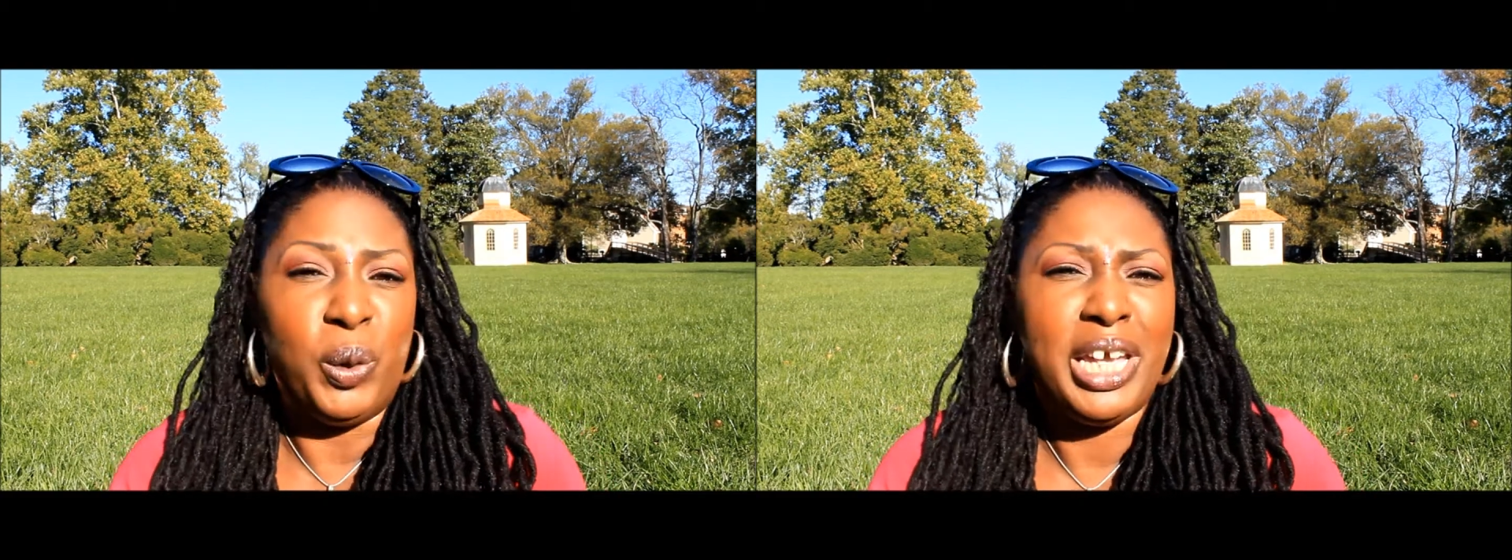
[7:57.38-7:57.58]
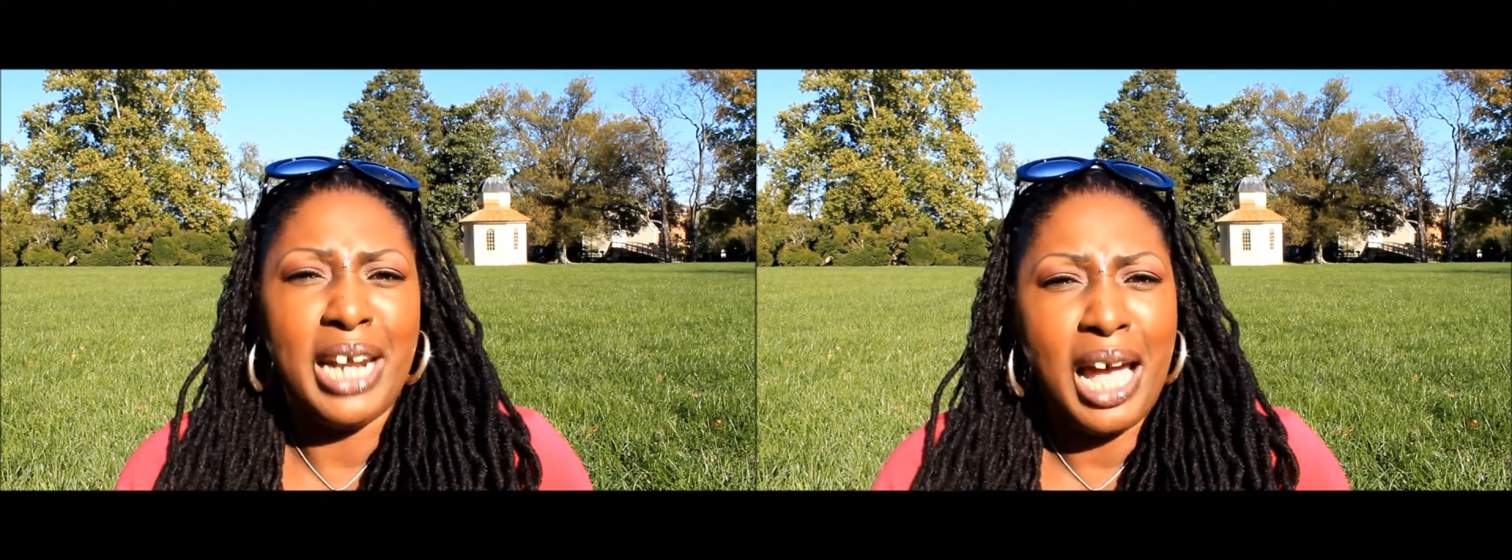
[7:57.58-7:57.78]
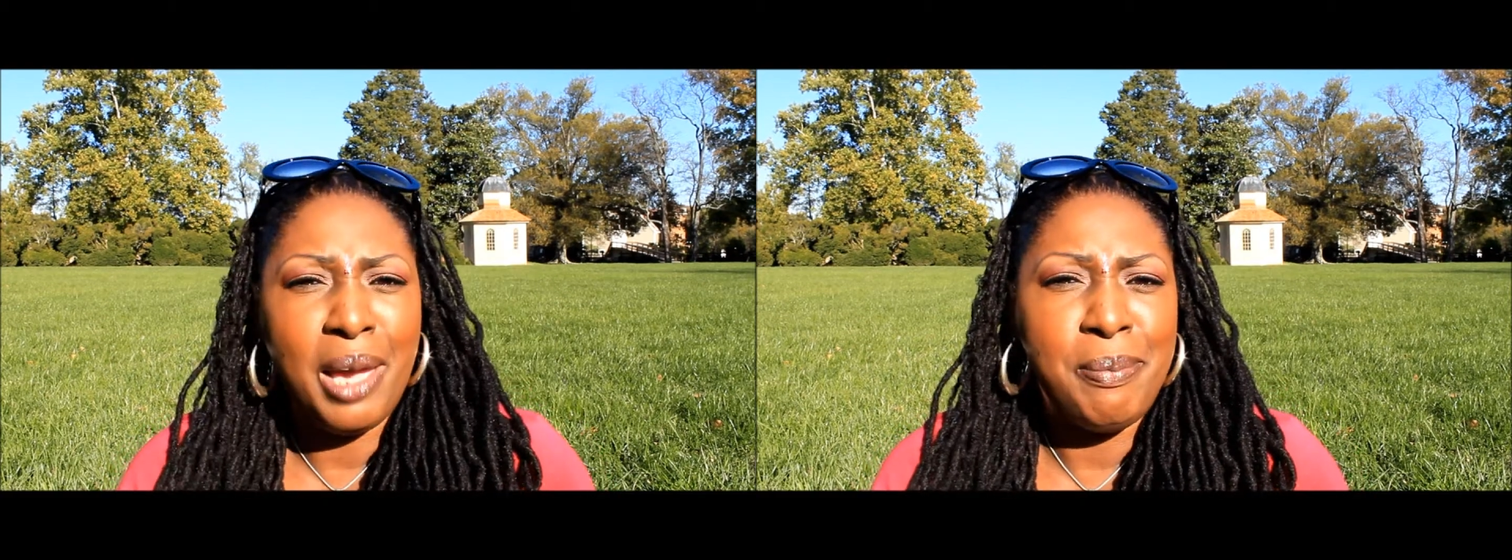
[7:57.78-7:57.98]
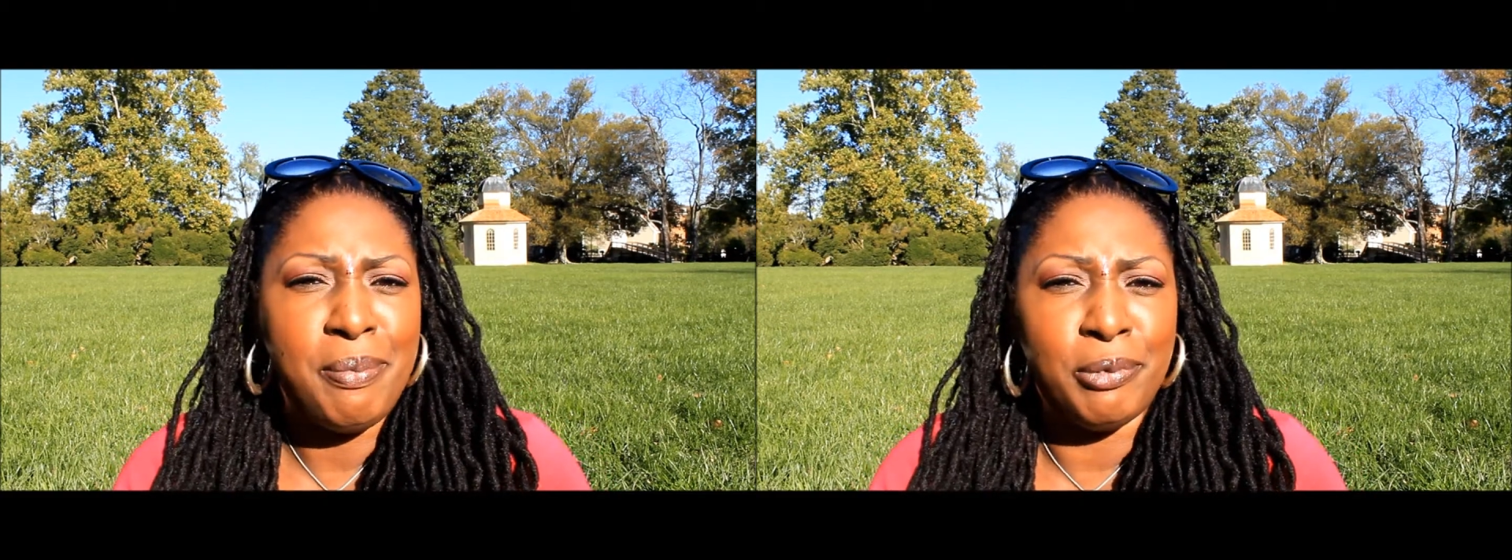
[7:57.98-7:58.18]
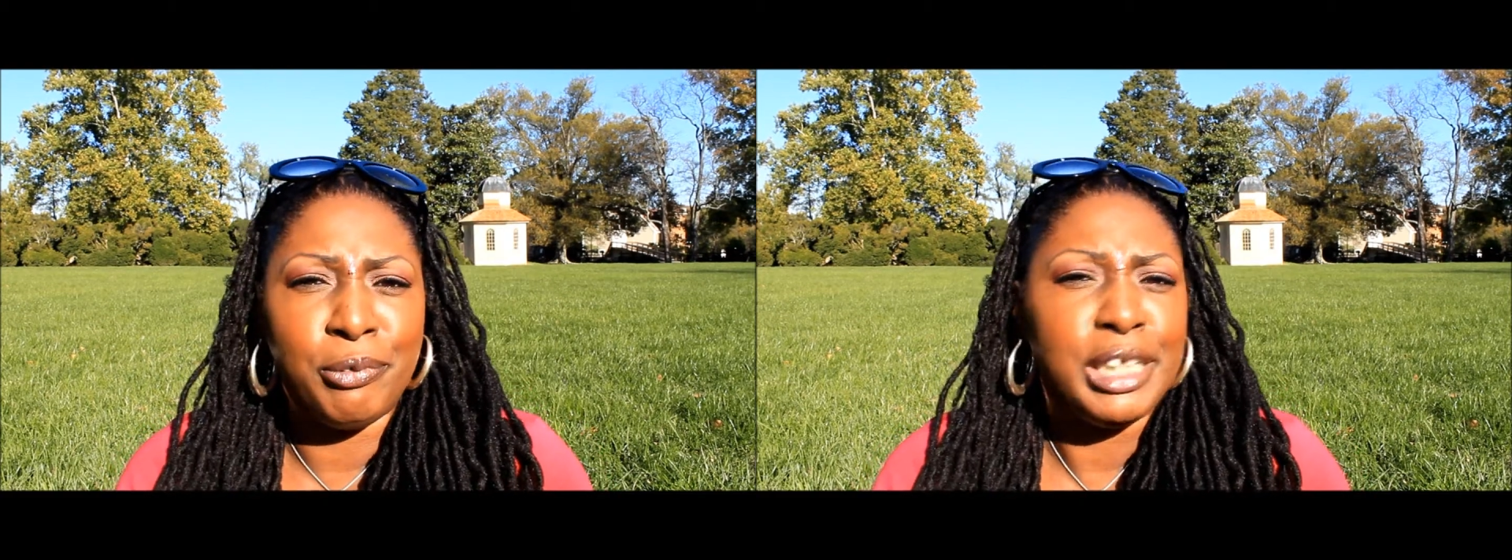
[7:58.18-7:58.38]
and
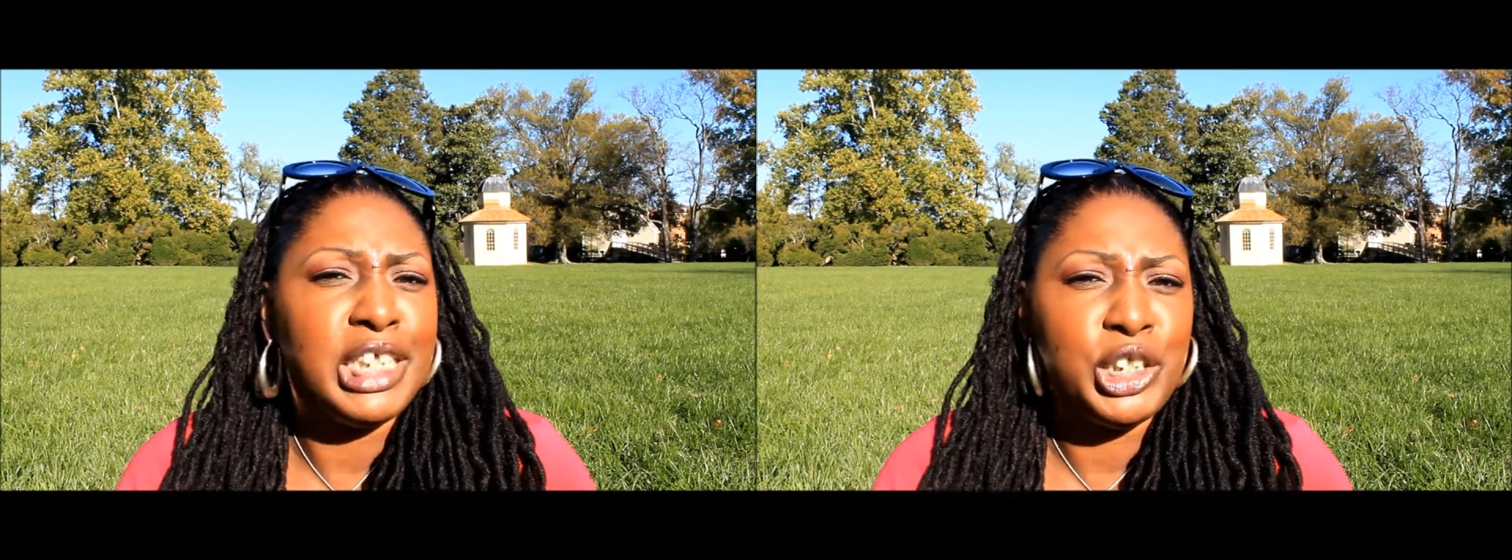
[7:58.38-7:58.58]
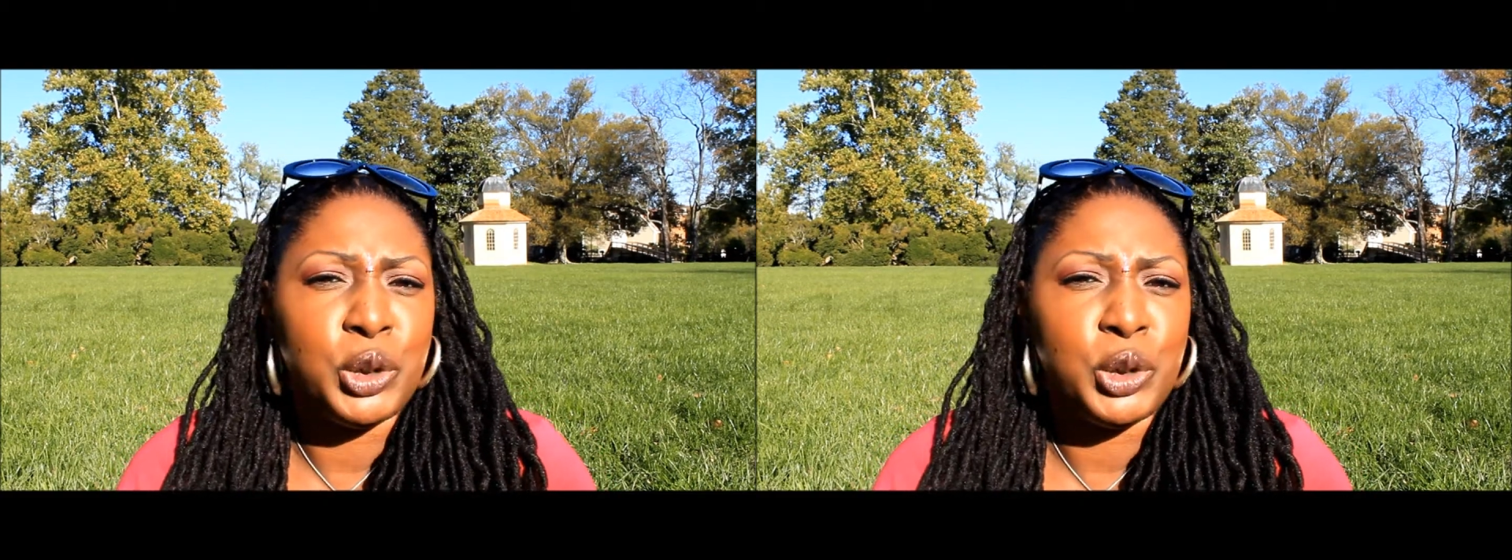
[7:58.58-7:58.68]
I'm really